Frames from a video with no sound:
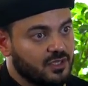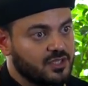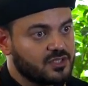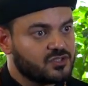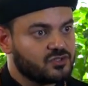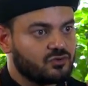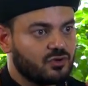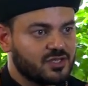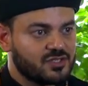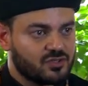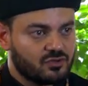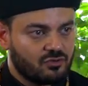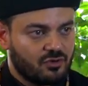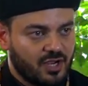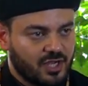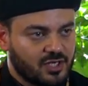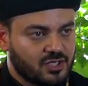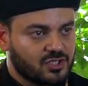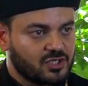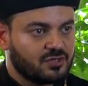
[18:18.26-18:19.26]
is
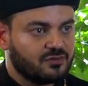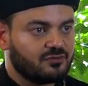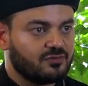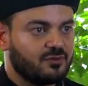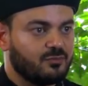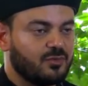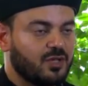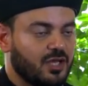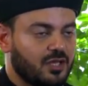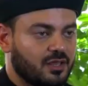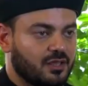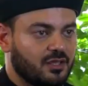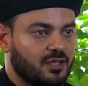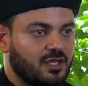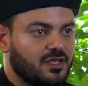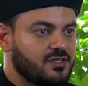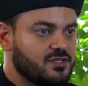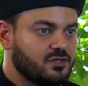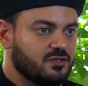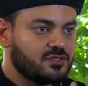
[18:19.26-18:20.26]
resurrection from death,
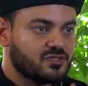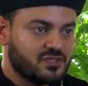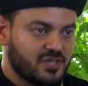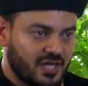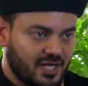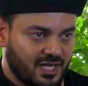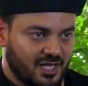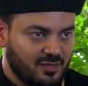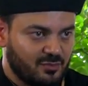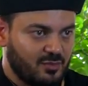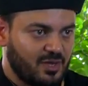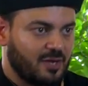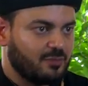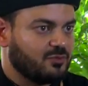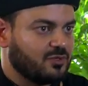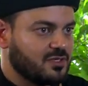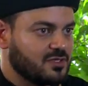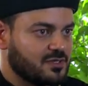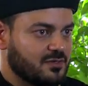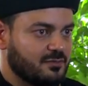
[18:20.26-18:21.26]
is your second
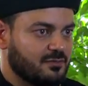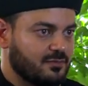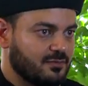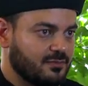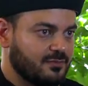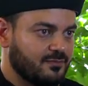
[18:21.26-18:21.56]
baptism,